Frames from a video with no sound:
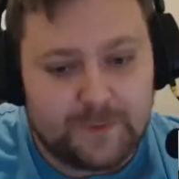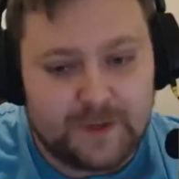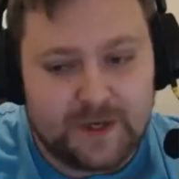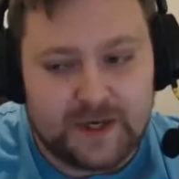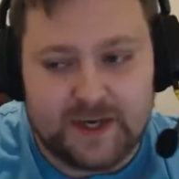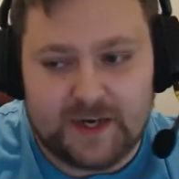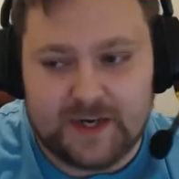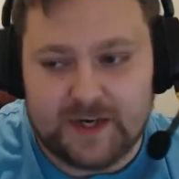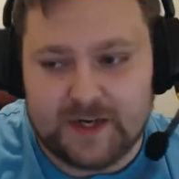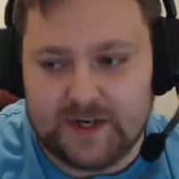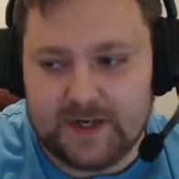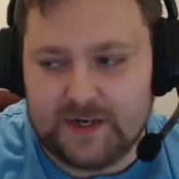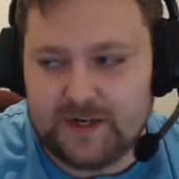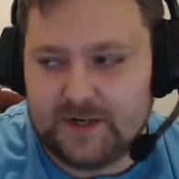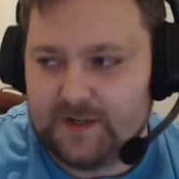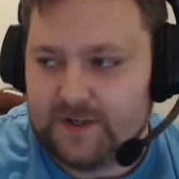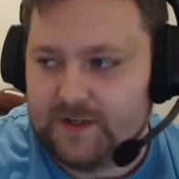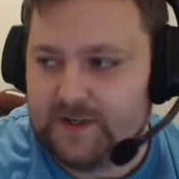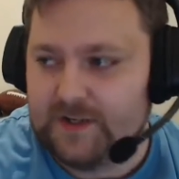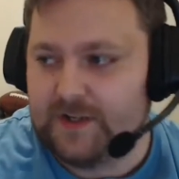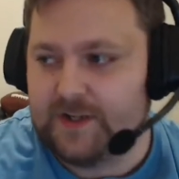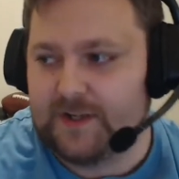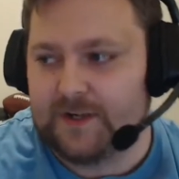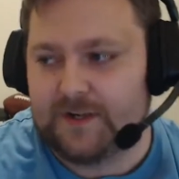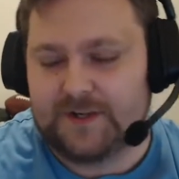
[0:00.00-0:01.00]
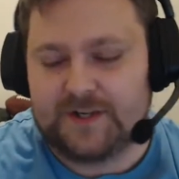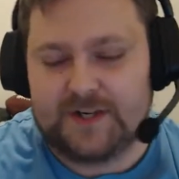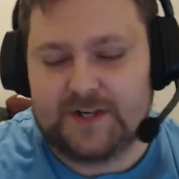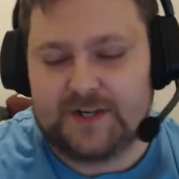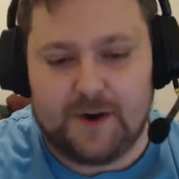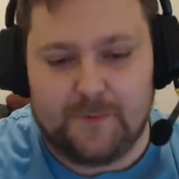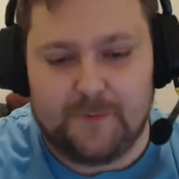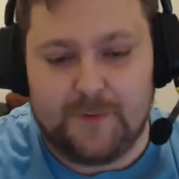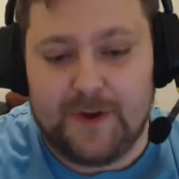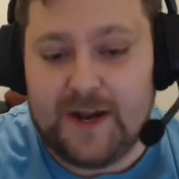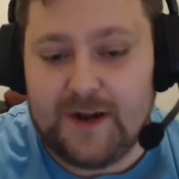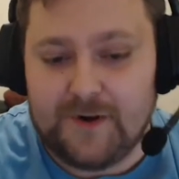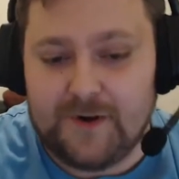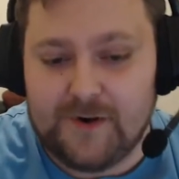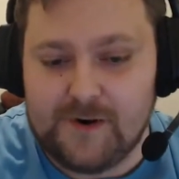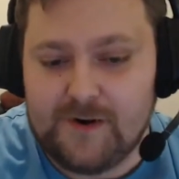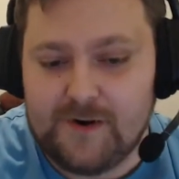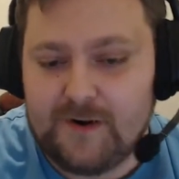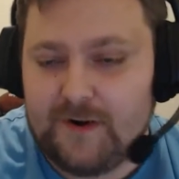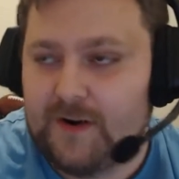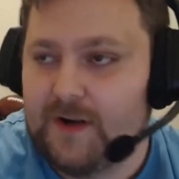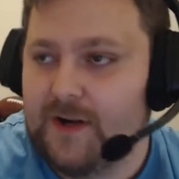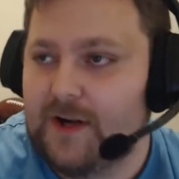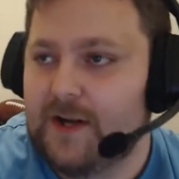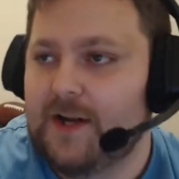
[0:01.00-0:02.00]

playing a little Terramander,